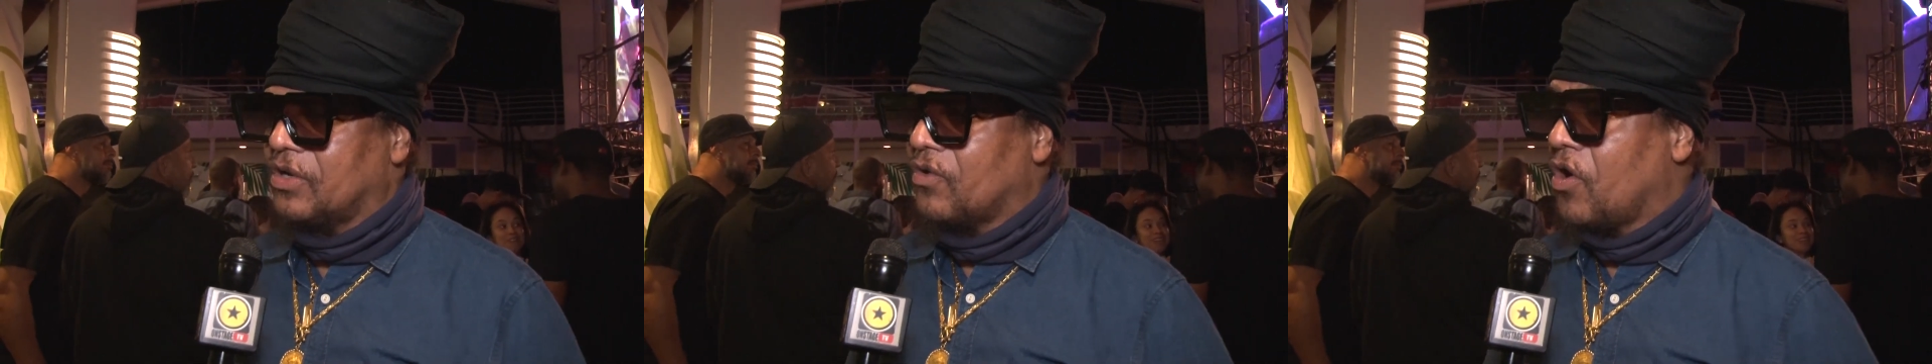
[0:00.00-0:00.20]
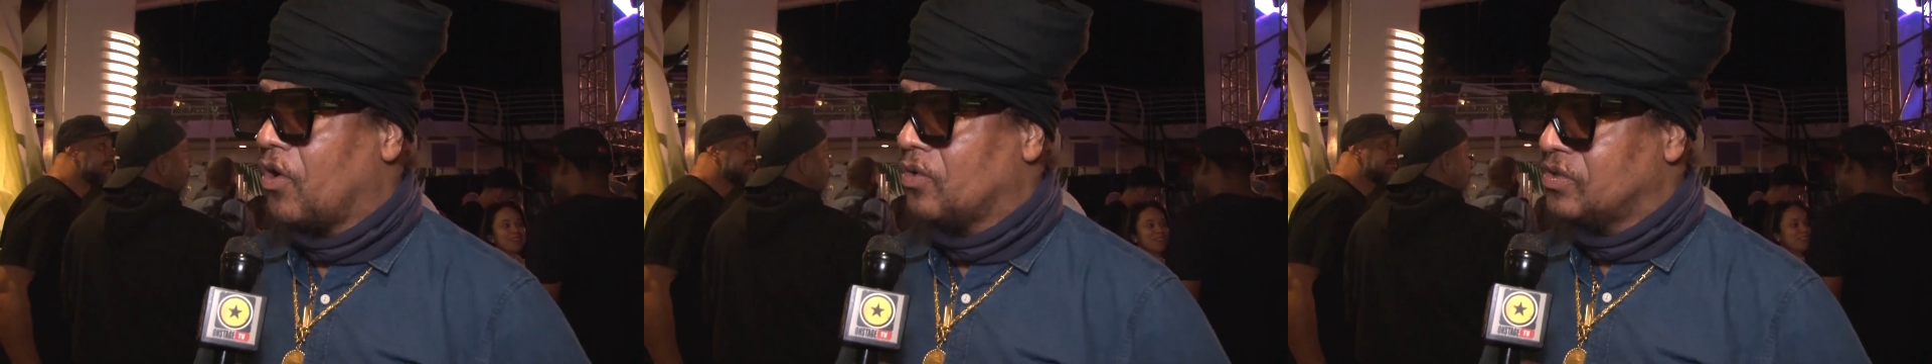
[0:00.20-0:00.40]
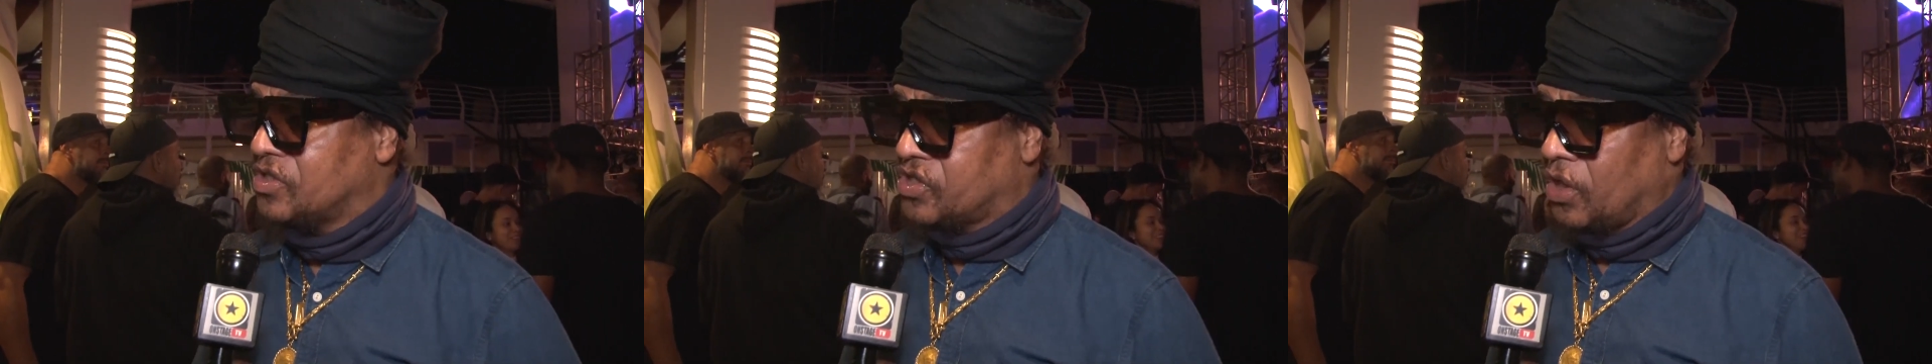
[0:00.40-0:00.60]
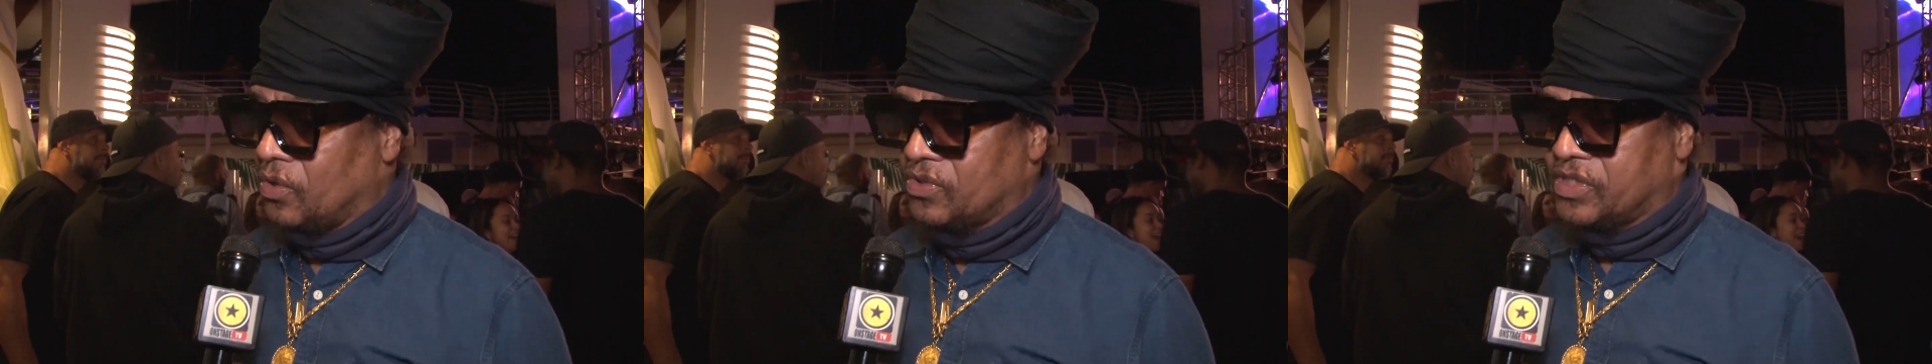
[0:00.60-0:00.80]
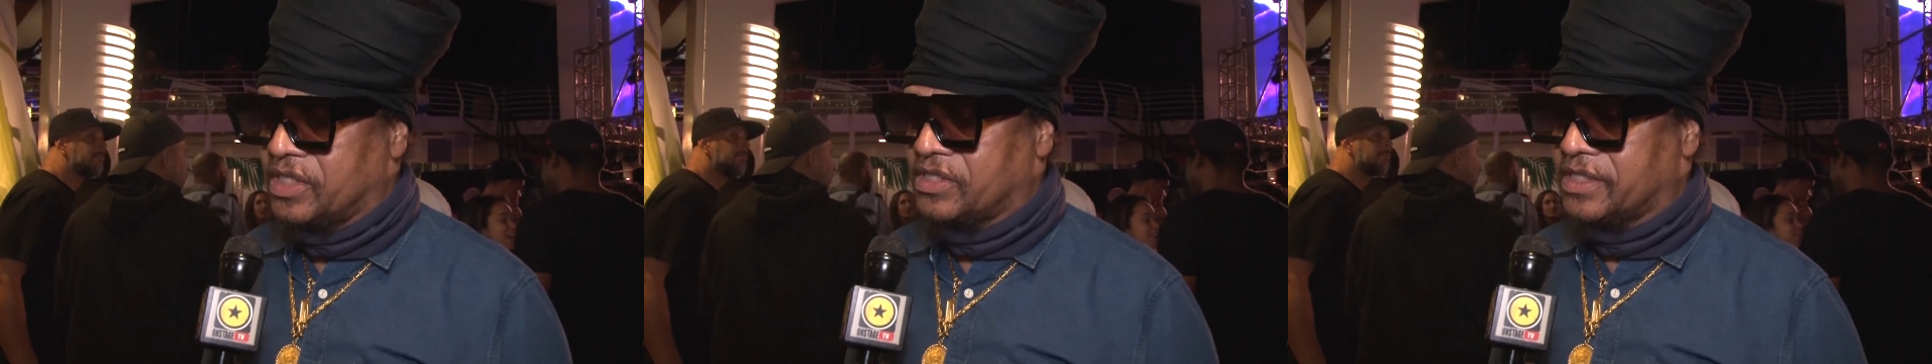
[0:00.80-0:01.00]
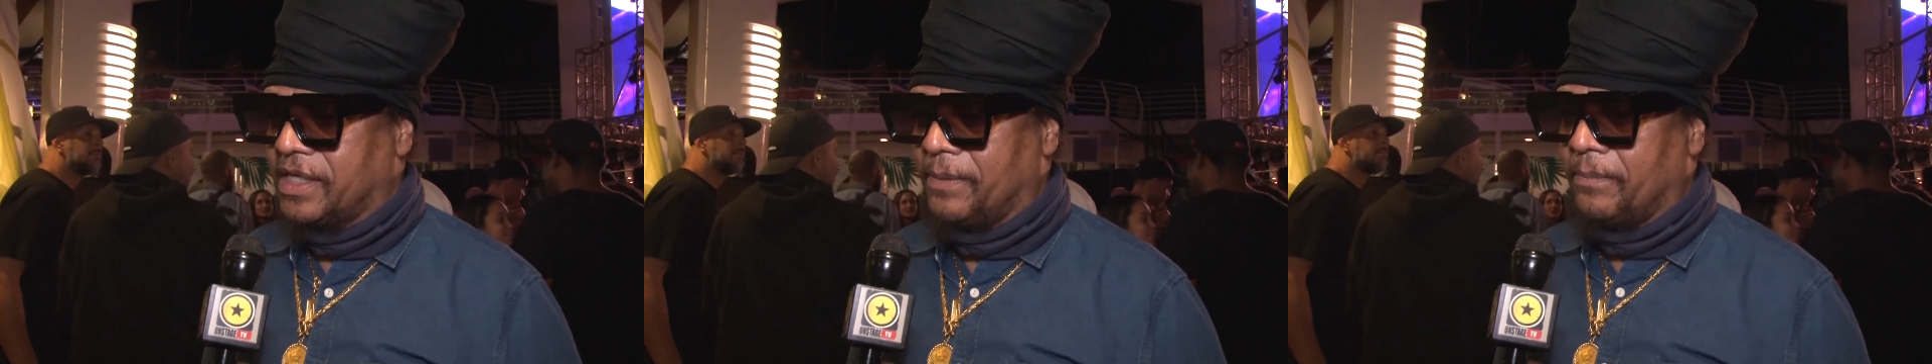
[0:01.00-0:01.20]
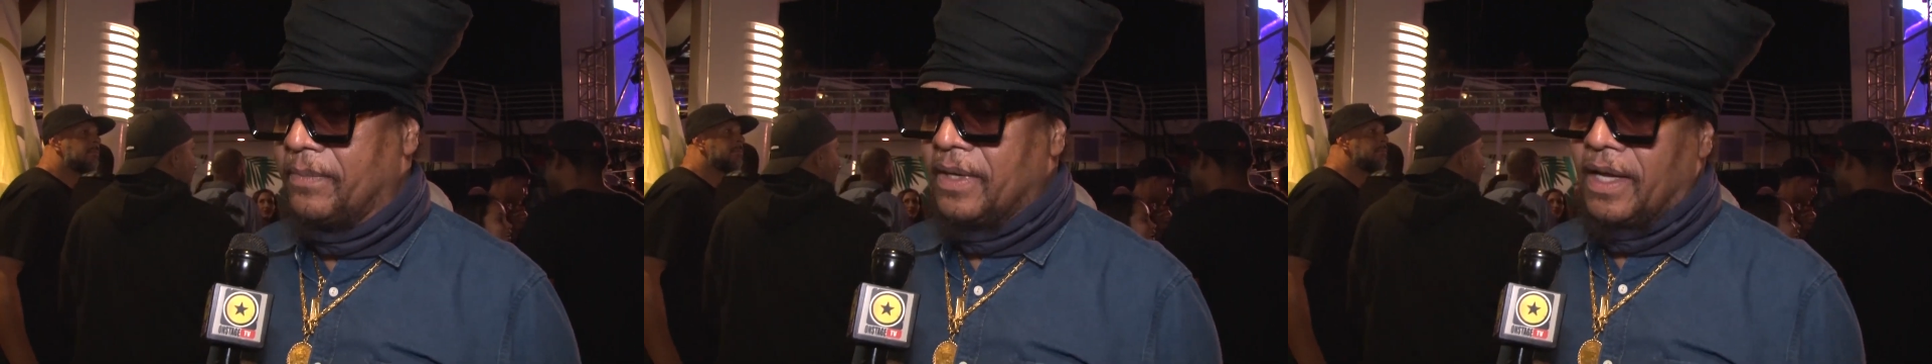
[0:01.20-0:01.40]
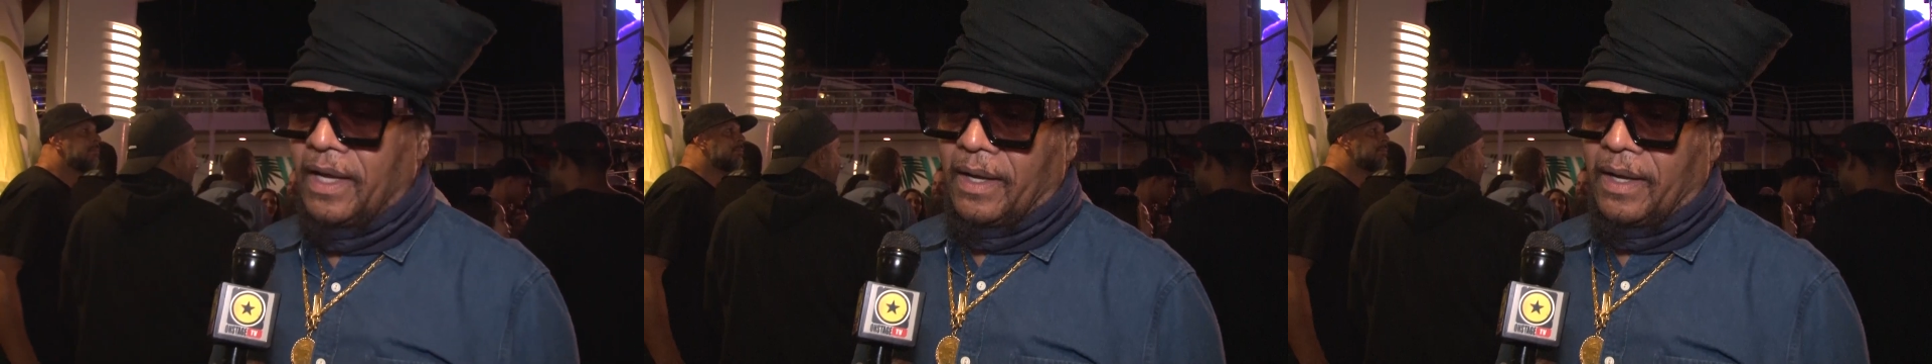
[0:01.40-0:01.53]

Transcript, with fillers: around sound system